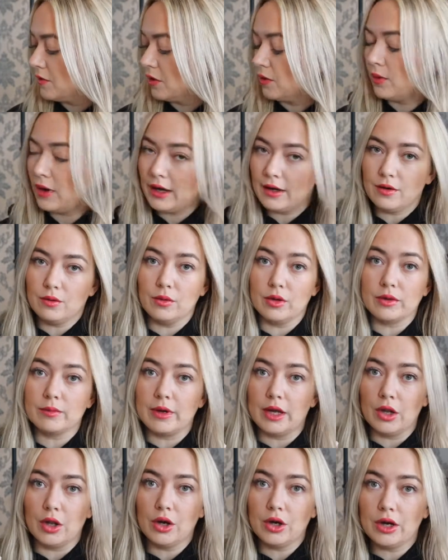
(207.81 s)
for a while with
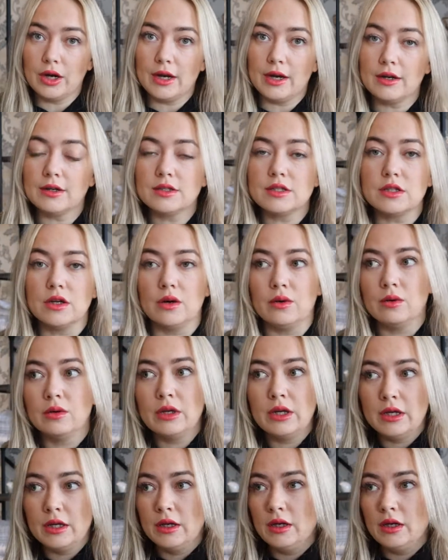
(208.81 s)
my longer hair, so